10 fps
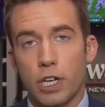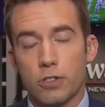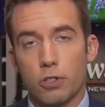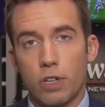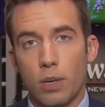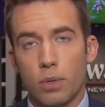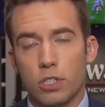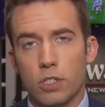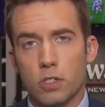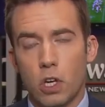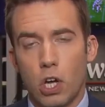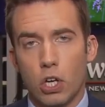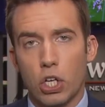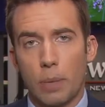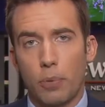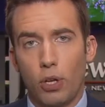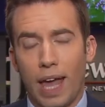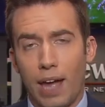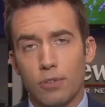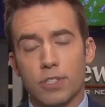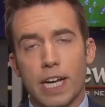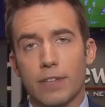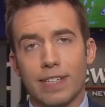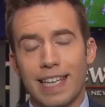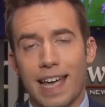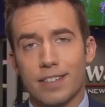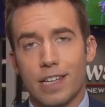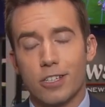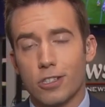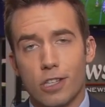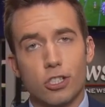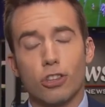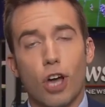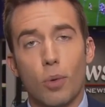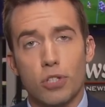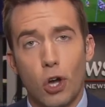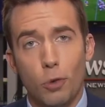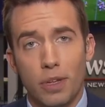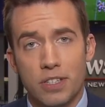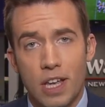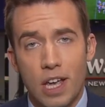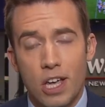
yesterday when she saw a couple outside of a gas station that she thought was homeless.